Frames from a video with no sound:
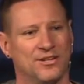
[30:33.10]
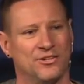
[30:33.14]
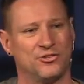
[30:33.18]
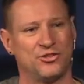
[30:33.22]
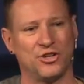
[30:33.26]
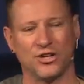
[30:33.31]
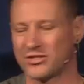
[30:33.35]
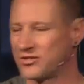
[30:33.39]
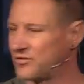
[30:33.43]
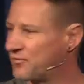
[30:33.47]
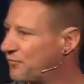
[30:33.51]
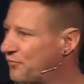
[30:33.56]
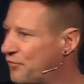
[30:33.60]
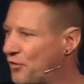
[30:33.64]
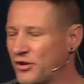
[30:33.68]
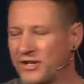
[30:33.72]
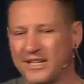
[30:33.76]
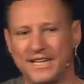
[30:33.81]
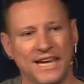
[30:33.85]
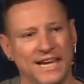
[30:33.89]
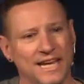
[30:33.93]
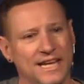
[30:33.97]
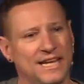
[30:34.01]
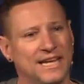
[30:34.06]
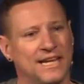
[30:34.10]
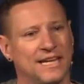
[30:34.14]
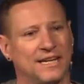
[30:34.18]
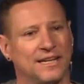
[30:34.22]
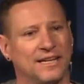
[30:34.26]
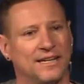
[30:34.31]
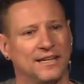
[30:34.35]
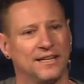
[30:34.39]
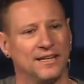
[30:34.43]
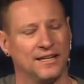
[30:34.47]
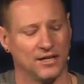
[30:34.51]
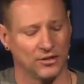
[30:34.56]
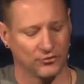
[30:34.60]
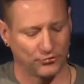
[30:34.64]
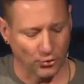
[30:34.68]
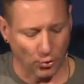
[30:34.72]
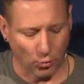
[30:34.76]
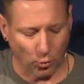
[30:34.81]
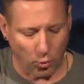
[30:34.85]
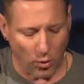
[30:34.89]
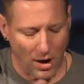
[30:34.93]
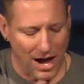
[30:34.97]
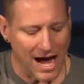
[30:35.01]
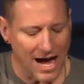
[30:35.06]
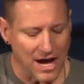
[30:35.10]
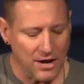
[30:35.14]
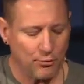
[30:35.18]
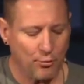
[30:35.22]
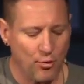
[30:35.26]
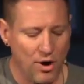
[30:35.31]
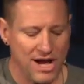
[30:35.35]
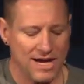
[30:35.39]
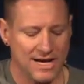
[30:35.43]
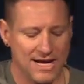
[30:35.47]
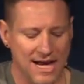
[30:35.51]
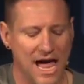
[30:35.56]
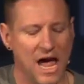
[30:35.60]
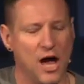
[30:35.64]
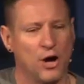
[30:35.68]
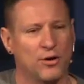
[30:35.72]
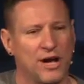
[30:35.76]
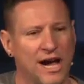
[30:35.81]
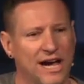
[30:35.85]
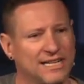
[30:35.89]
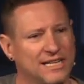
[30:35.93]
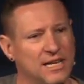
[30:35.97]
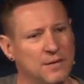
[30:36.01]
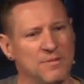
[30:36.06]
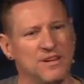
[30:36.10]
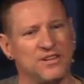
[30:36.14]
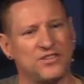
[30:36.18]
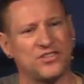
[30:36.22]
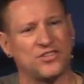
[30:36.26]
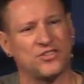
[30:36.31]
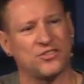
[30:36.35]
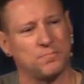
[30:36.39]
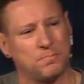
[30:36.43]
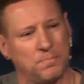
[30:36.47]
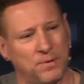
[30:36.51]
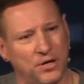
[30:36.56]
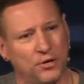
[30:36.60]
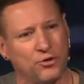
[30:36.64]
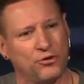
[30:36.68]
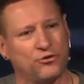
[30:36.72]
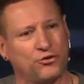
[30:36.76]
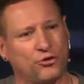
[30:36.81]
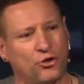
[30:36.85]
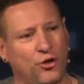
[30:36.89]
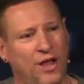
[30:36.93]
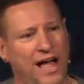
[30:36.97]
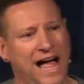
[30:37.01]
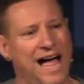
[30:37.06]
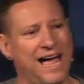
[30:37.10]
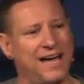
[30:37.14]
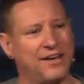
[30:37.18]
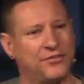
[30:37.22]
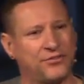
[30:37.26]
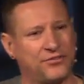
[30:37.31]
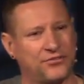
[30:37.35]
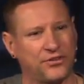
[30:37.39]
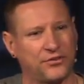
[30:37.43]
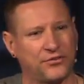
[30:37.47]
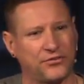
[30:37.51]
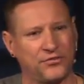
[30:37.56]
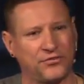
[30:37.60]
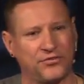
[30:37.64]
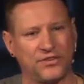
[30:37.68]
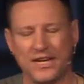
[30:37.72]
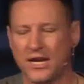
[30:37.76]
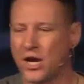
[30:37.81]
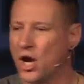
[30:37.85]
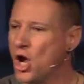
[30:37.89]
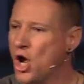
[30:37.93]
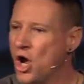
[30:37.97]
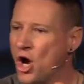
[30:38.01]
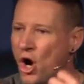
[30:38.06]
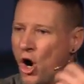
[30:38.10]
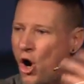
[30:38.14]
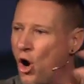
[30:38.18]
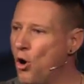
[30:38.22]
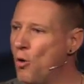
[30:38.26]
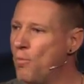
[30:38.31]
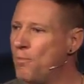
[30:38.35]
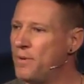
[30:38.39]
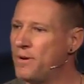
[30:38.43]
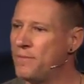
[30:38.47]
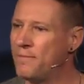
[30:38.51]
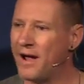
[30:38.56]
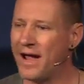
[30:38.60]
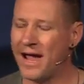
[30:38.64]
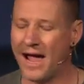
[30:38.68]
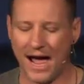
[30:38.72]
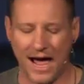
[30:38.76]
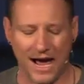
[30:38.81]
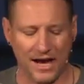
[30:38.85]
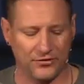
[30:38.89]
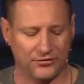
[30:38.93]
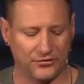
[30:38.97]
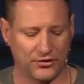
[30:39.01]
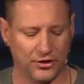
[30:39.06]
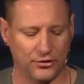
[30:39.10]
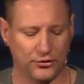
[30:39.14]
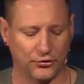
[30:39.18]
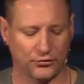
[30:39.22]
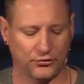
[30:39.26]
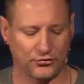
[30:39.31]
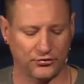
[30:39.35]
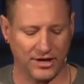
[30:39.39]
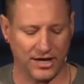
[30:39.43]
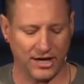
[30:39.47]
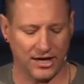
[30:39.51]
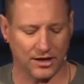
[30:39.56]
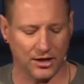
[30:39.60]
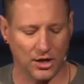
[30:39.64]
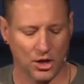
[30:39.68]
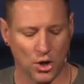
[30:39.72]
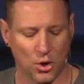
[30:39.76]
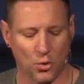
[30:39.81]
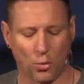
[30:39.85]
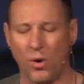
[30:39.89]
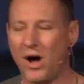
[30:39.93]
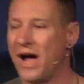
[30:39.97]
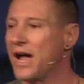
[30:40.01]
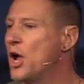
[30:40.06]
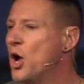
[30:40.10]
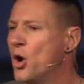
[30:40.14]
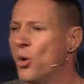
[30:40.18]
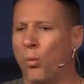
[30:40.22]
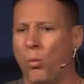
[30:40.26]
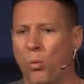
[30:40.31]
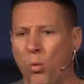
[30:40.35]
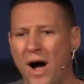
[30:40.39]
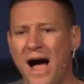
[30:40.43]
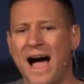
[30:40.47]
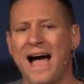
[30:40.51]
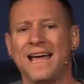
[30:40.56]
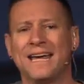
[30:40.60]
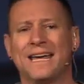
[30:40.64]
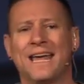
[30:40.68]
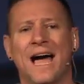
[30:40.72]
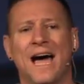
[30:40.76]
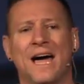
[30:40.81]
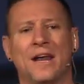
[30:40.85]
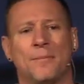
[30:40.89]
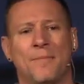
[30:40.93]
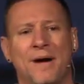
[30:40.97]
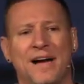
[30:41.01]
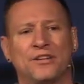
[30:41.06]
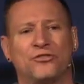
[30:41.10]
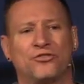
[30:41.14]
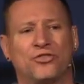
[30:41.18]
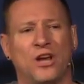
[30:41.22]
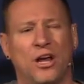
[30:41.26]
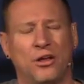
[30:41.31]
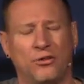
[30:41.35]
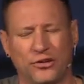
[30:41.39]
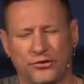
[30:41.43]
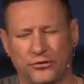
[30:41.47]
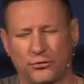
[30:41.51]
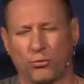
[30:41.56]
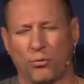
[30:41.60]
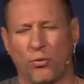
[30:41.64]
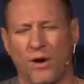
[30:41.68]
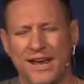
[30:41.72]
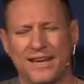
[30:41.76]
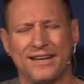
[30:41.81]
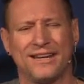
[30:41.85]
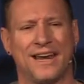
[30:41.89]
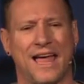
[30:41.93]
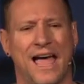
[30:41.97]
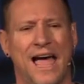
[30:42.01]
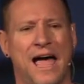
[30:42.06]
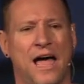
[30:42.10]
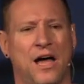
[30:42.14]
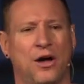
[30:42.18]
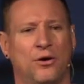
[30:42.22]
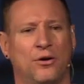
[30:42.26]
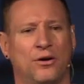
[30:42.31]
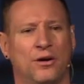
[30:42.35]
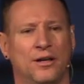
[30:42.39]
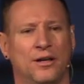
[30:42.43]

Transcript: just forget it. So why right now, God? Give me spiritual eyes to see. Open my eyes to understand why. Why, God, am I jealous right now?